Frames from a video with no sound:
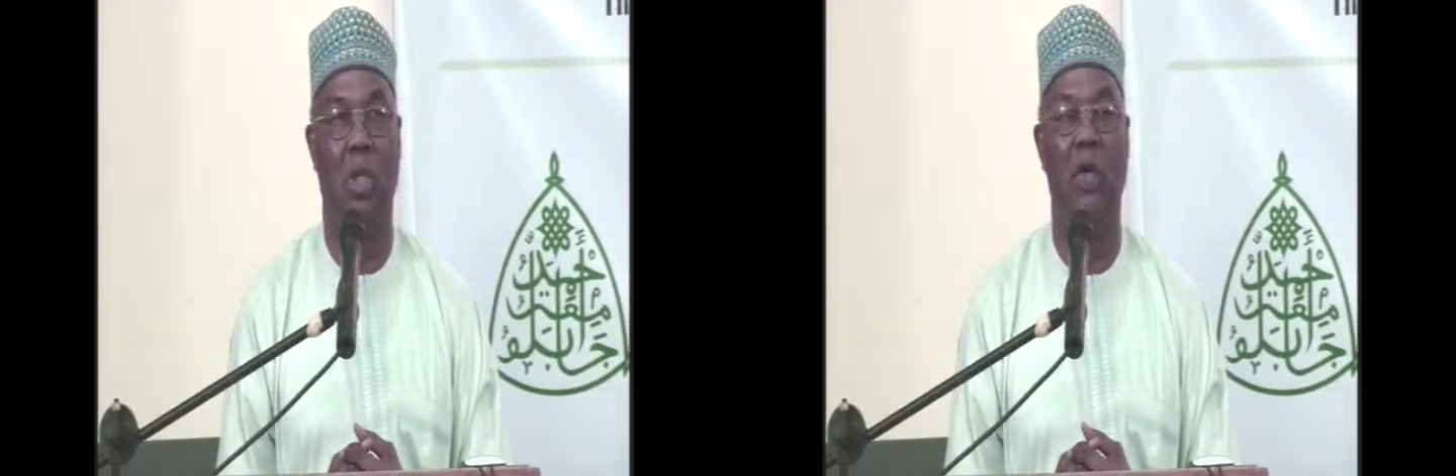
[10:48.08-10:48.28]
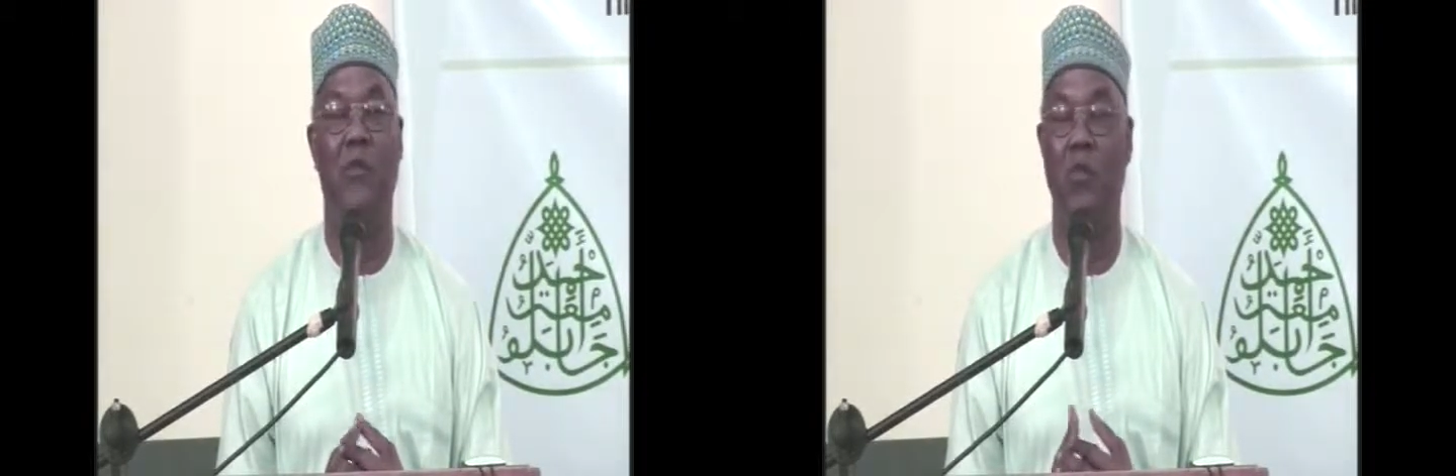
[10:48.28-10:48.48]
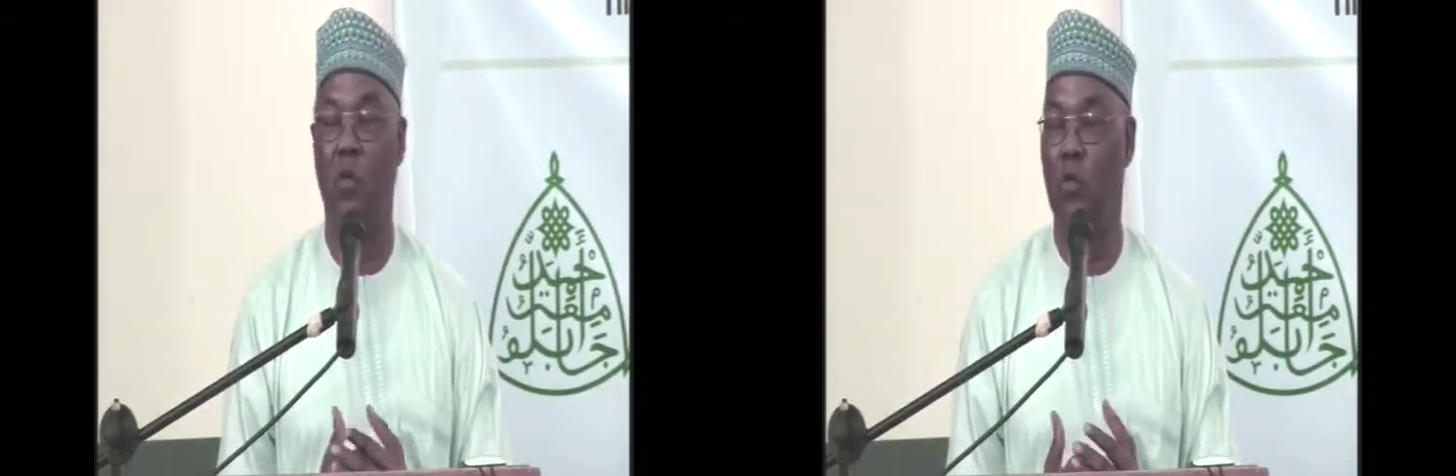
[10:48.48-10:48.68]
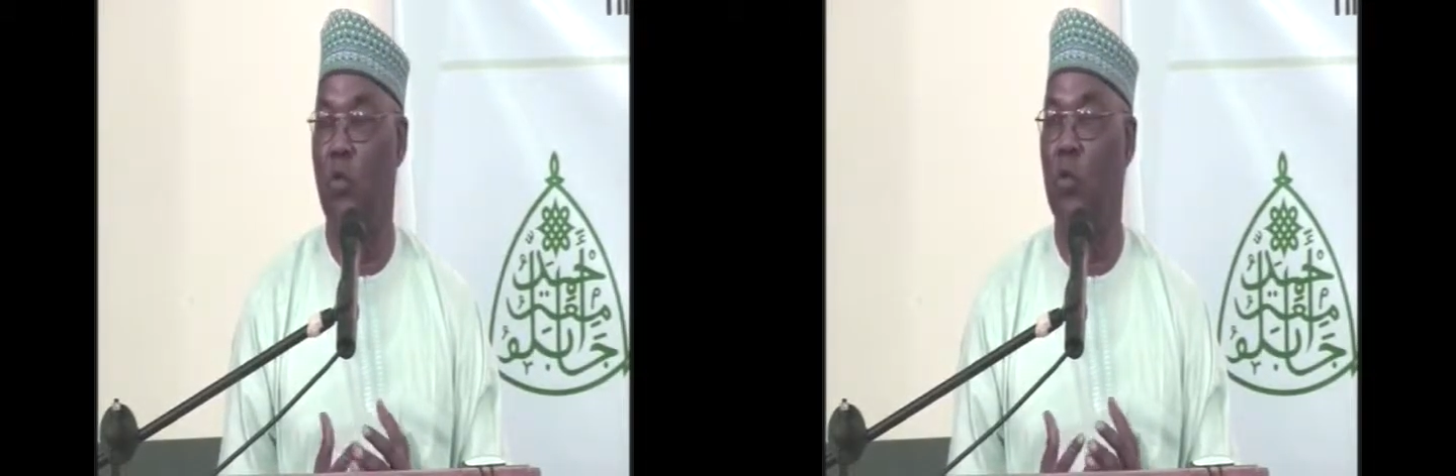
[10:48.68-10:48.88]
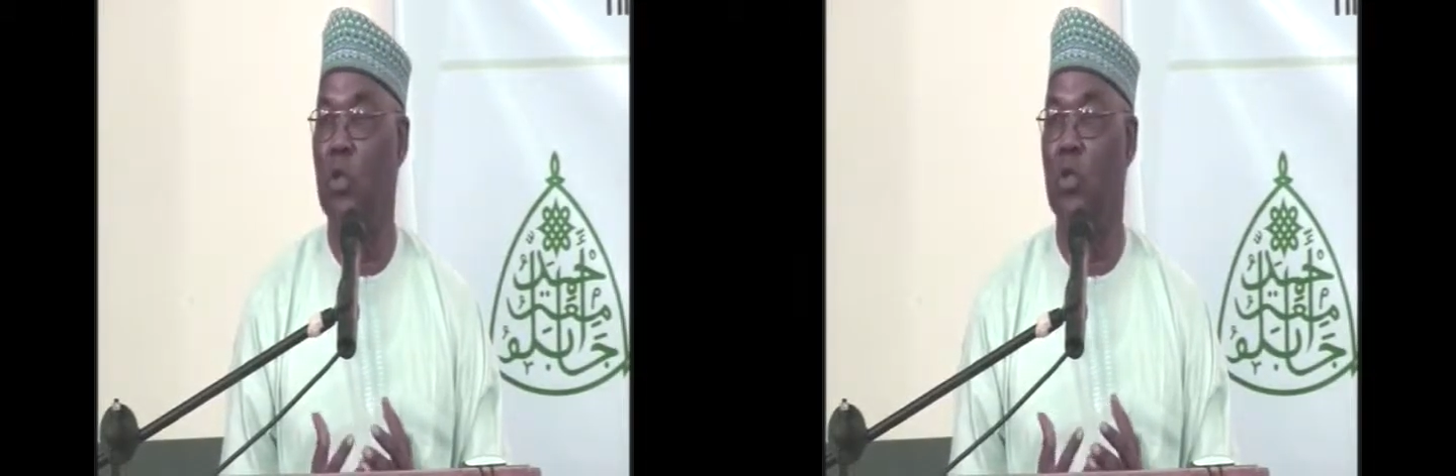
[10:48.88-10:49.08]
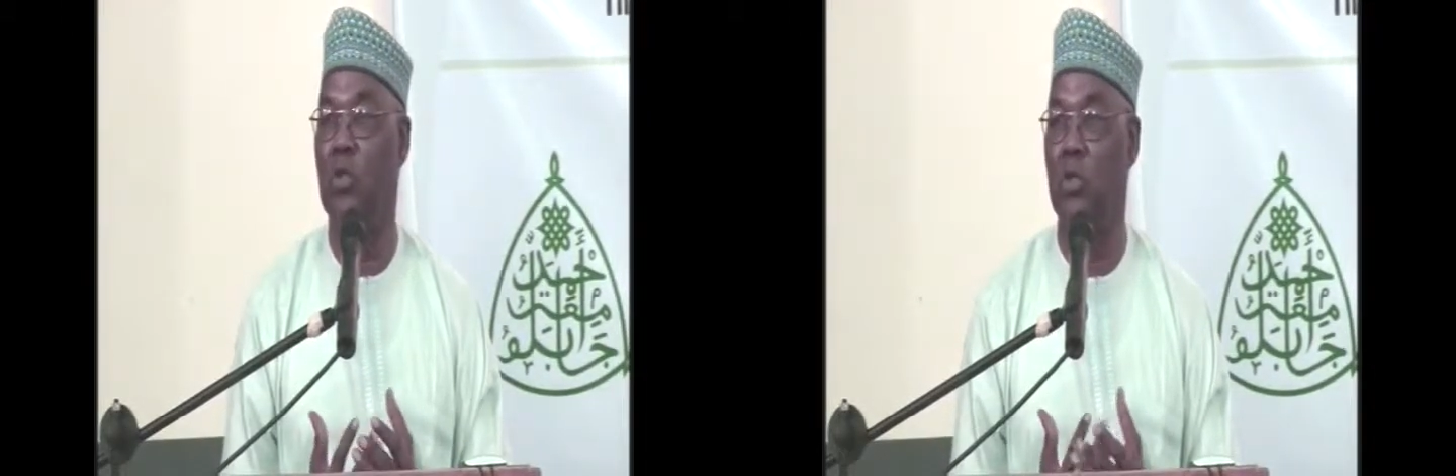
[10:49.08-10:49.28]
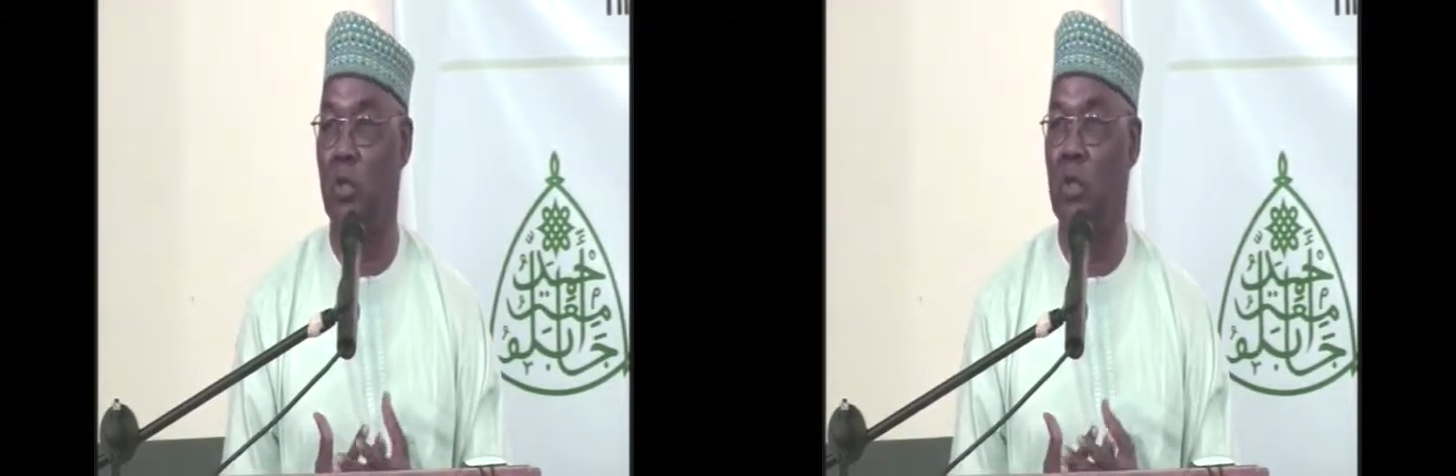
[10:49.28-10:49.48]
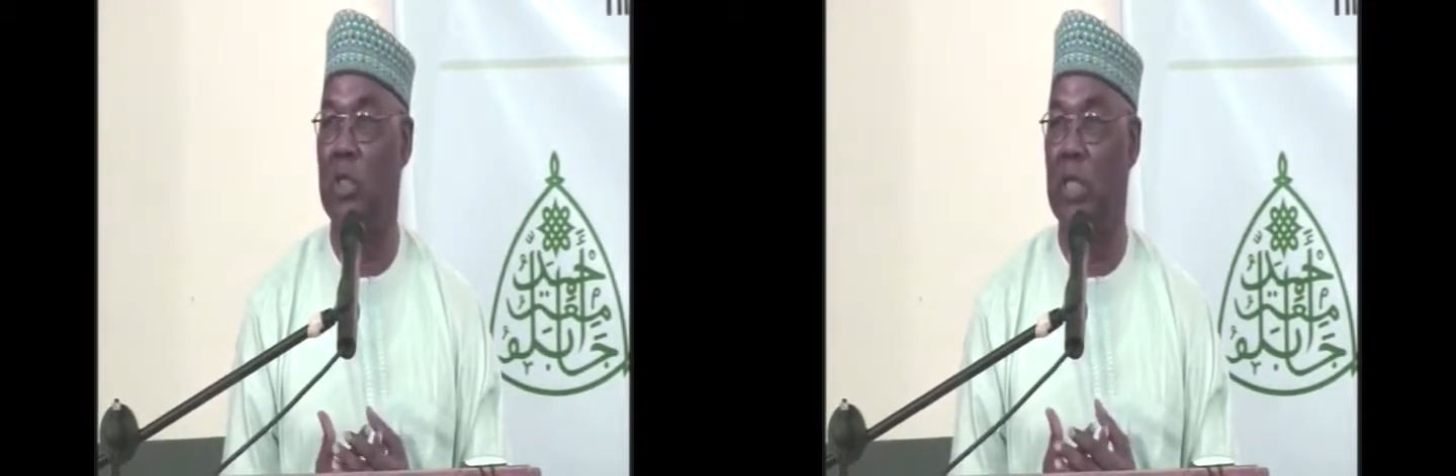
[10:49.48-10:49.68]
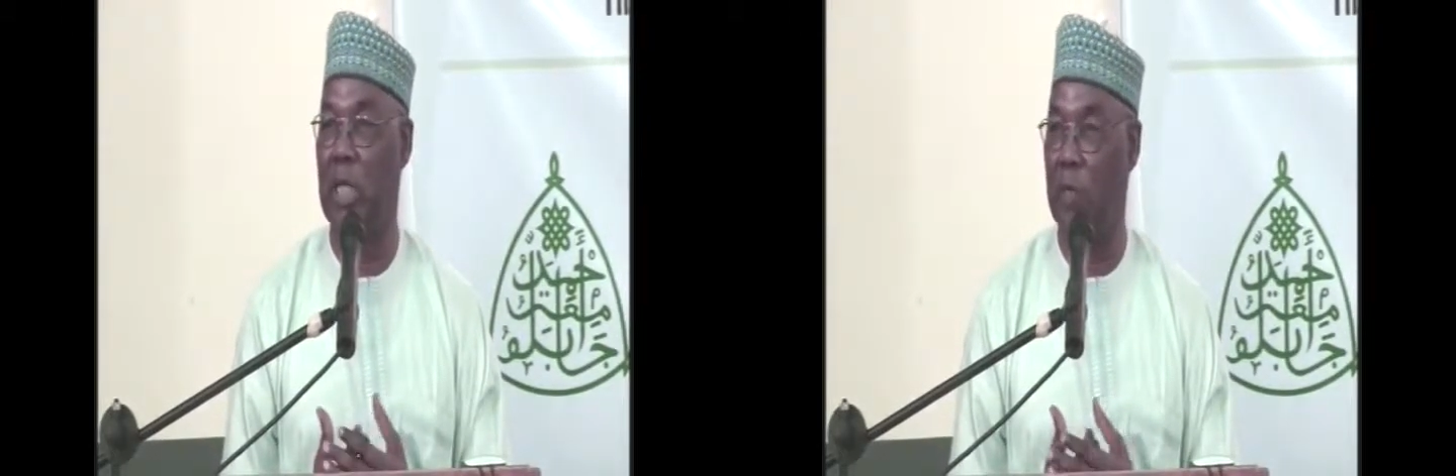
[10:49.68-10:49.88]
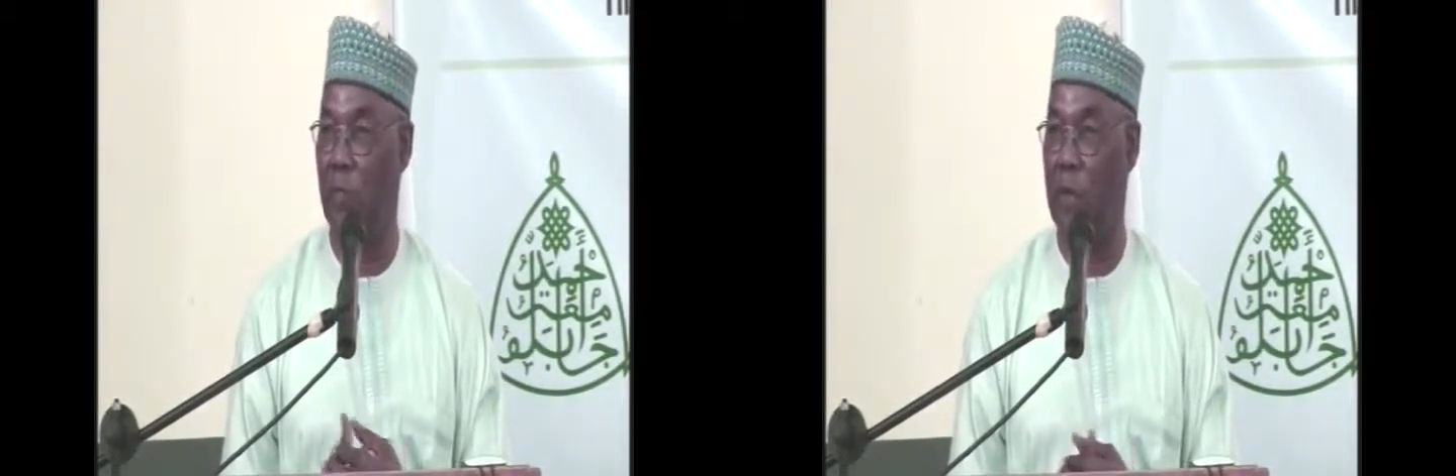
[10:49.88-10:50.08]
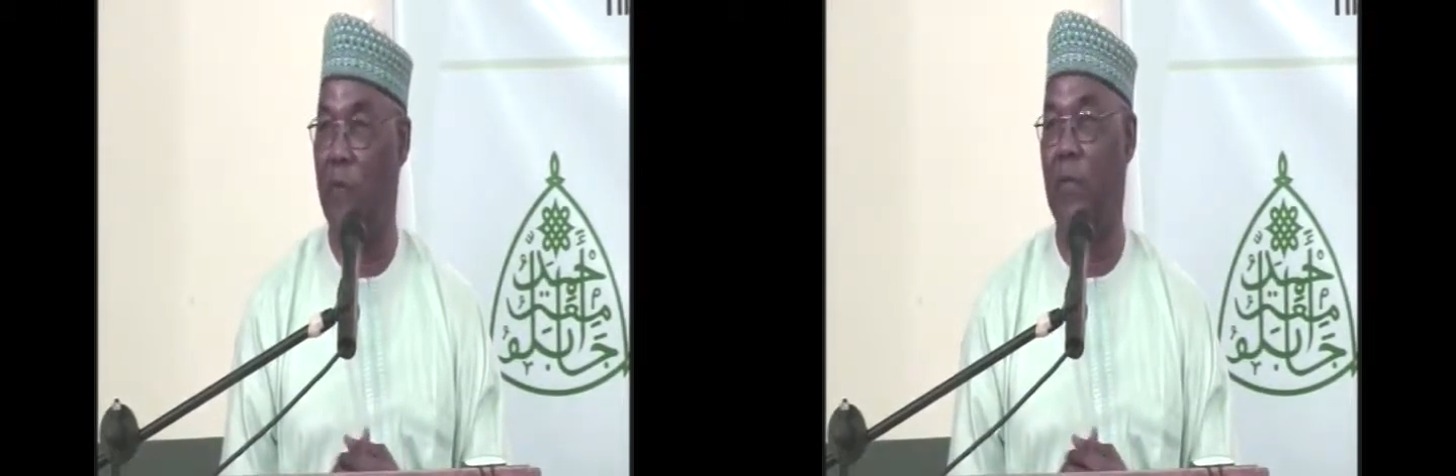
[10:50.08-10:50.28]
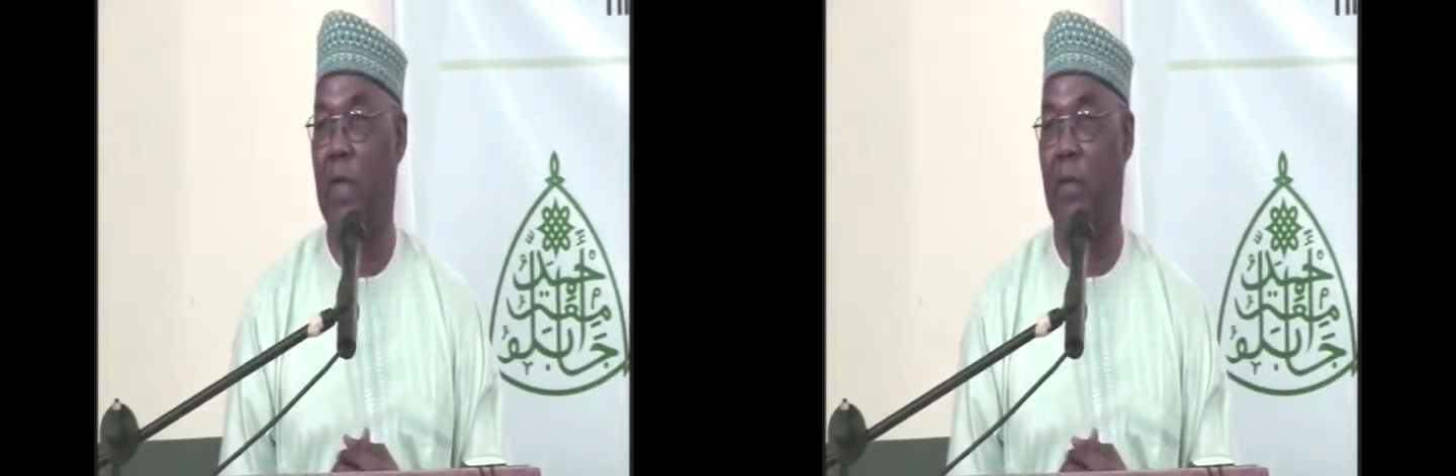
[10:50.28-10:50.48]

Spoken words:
Everybody will want security and welfare.